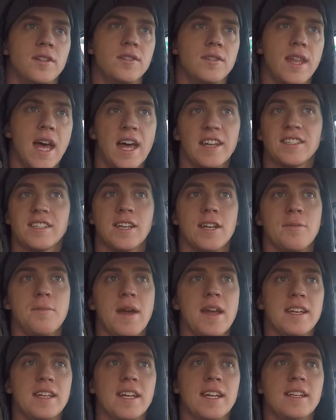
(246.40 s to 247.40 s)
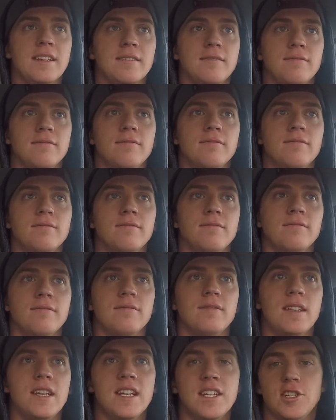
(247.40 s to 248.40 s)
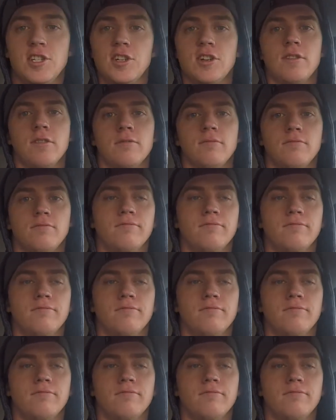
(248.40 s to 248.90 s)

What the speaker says: that's gonna make it easier.